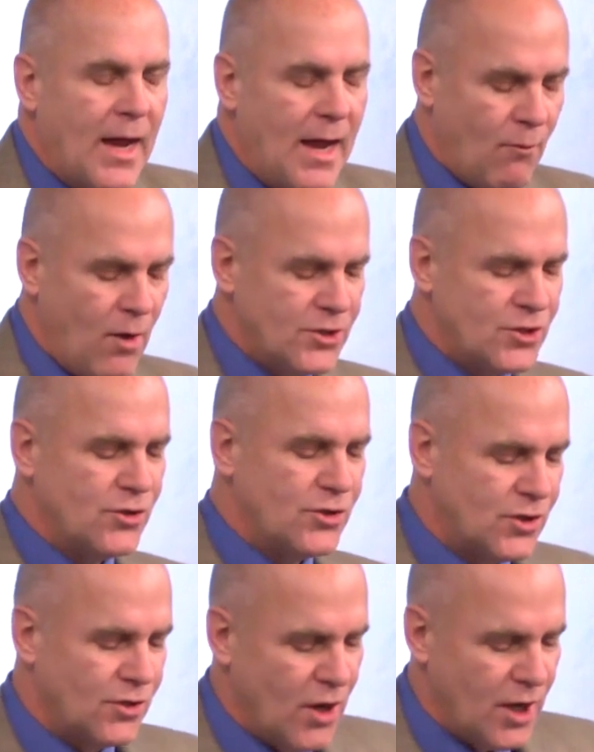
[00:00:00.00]
I want you
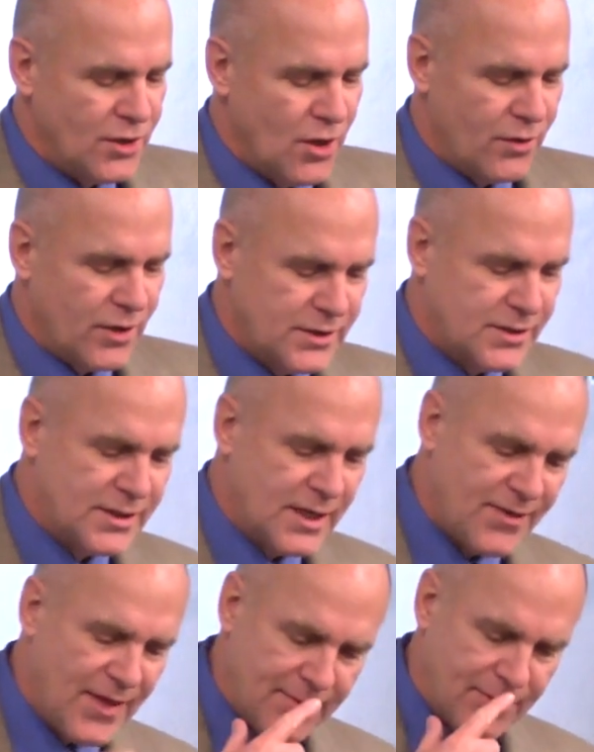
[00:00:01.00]
to notice
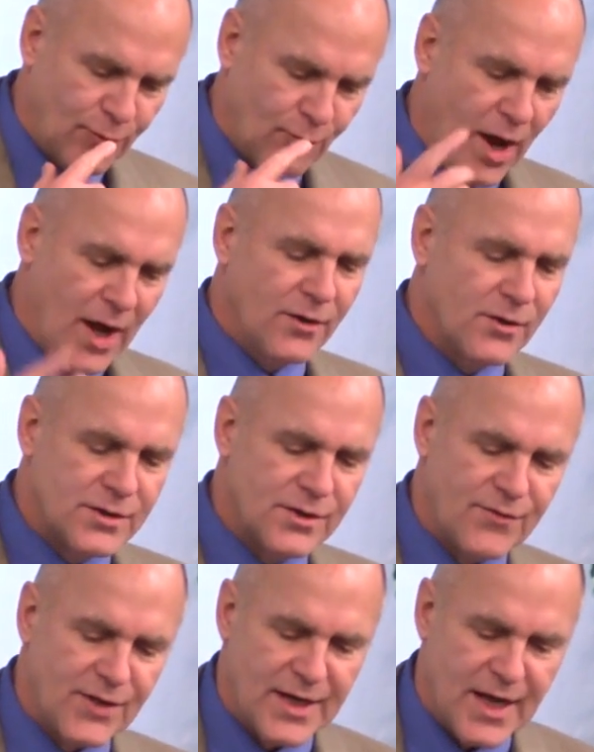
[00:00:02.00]
that the writers
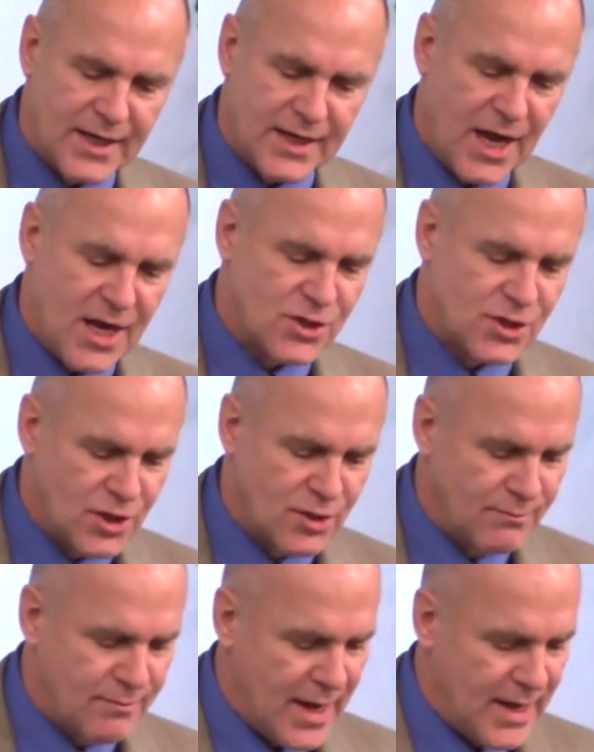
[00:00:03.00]
of the
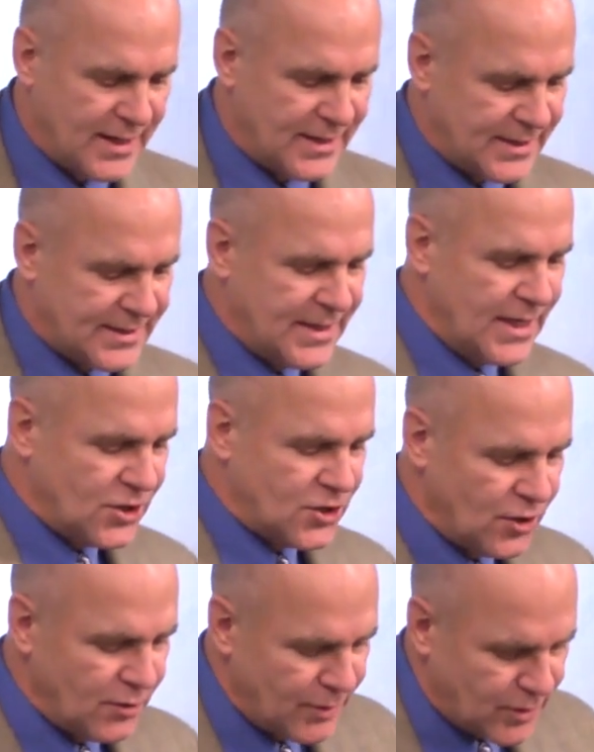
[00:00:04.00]
dedication made a
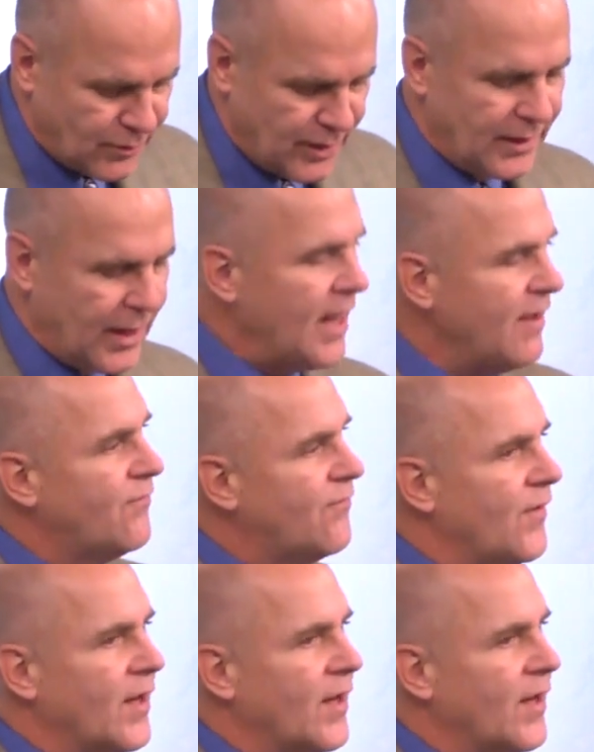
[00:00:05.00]
distinction between life